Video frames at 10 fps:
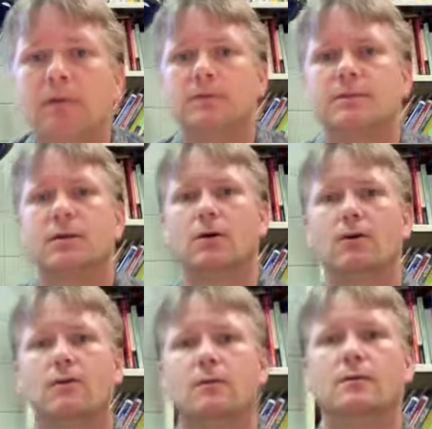So
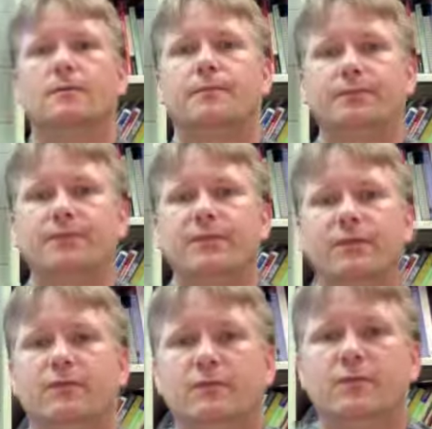
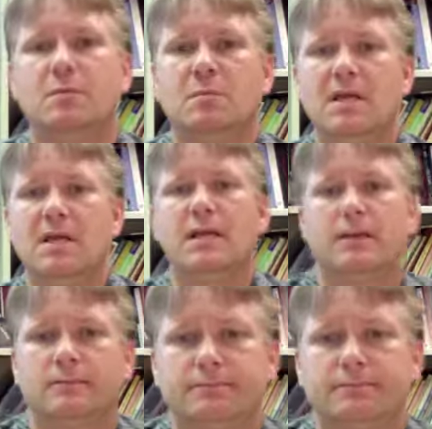to me,